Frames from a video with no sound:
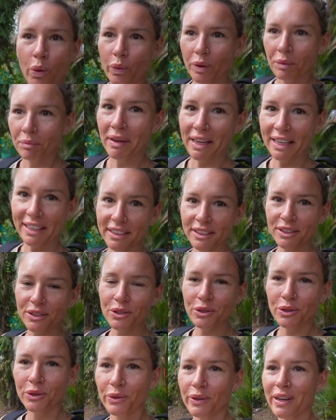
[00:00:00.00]
We made it
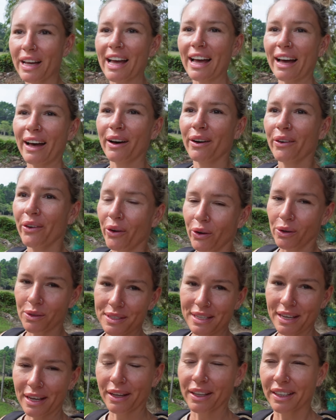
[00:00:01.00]
to our
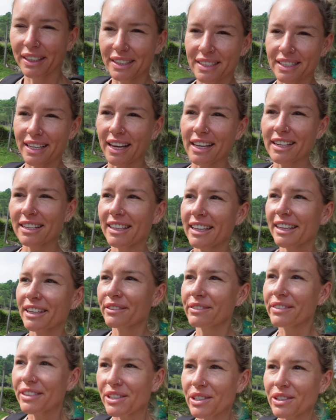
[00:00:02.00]
hotel. It's kind of like
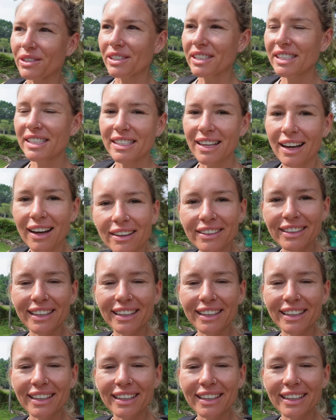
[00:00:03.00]
a resort style.